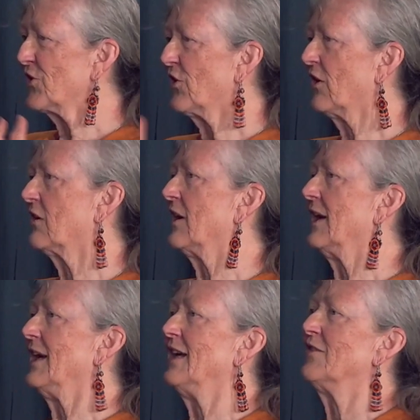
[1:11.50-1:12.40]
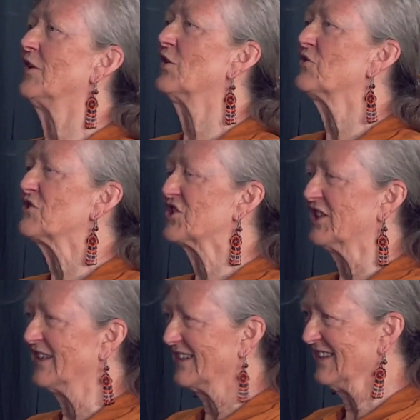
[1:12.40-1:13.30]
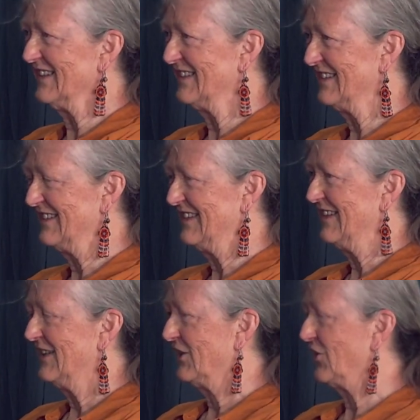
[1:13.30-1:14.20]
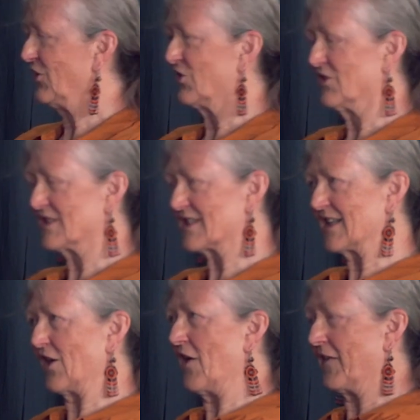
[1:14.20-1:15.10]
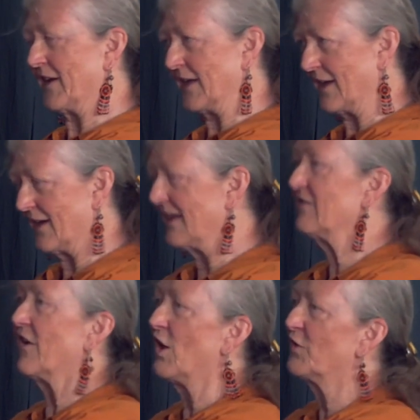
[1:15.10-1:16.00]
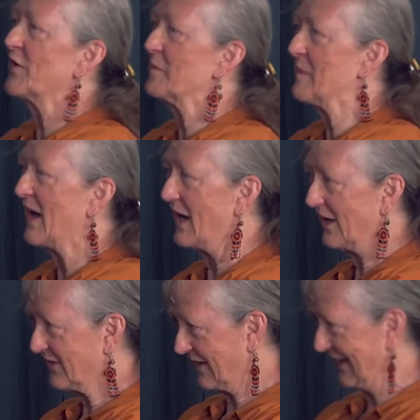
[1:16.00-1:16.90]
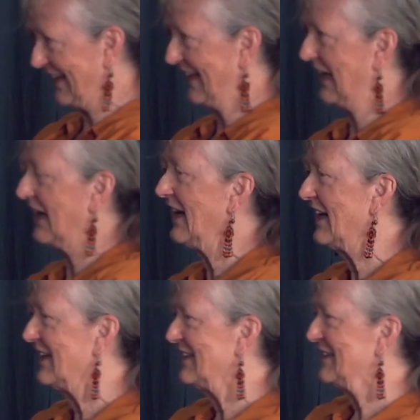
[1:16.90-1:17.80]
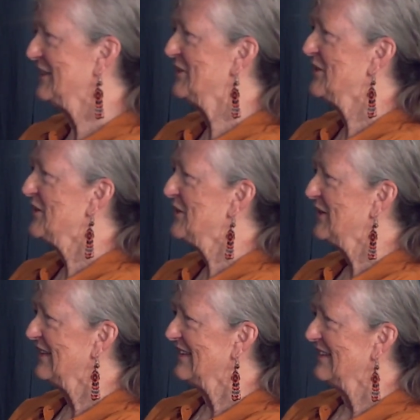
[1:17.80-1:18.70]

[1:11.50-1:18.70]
your evolution. Mm -hmm you're still on an evolving path, clearly. Yeah, there's no